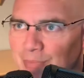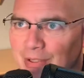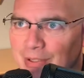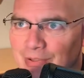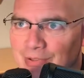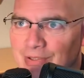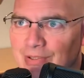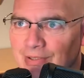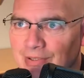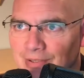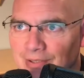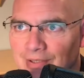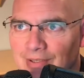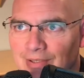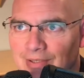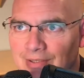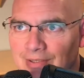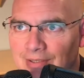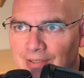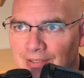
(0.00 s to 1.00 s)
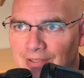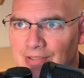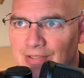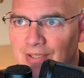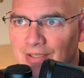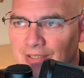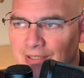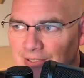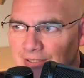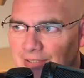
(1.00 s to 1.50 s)
Peterson,
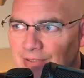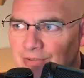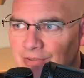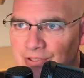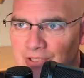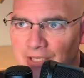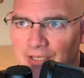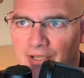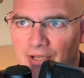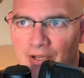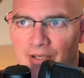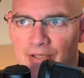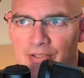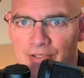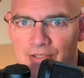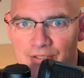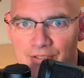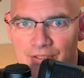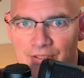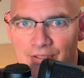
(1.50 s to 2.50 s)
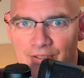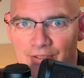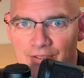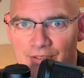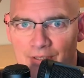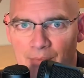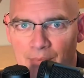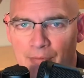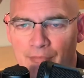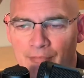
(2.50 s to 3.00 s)
a clinical psychologist,
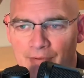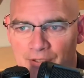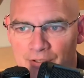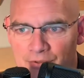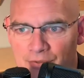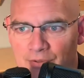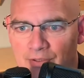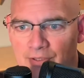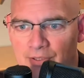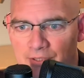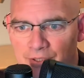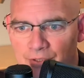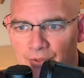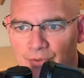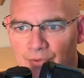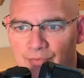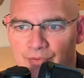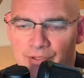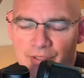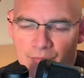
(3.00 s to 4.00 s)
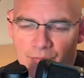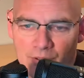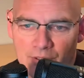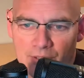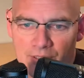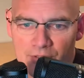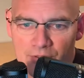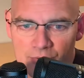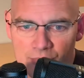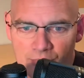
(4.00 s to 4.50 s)
a professor at the U of T. Well,
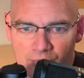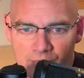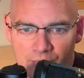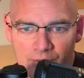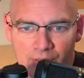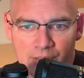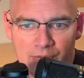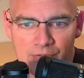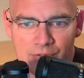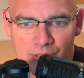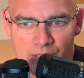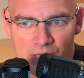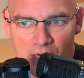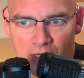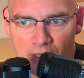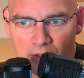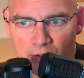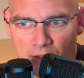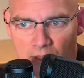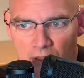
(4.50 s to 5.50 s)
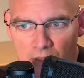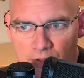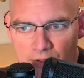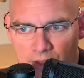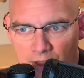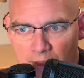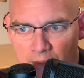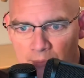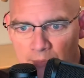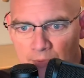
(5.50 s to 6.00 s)
he hasn't taught in a long
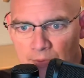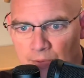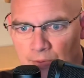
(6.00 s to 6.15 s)
time.